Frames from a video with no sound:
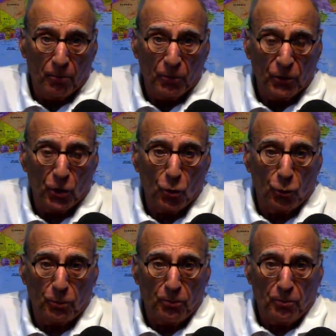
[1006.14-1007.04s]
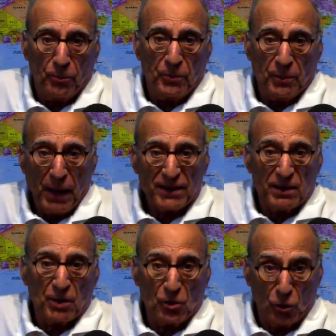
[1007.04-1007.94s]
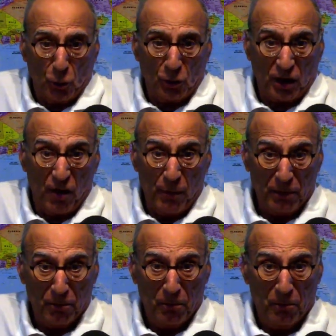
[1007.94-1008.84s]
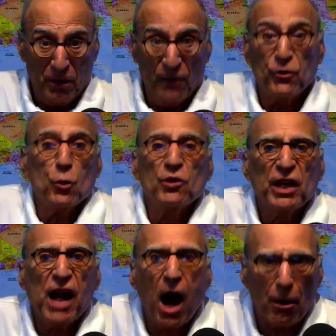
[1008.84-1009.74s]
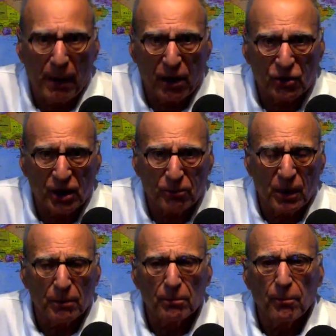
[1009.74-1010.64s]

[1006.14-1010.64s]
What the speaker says: you had something to do with the government if you were in the army or something.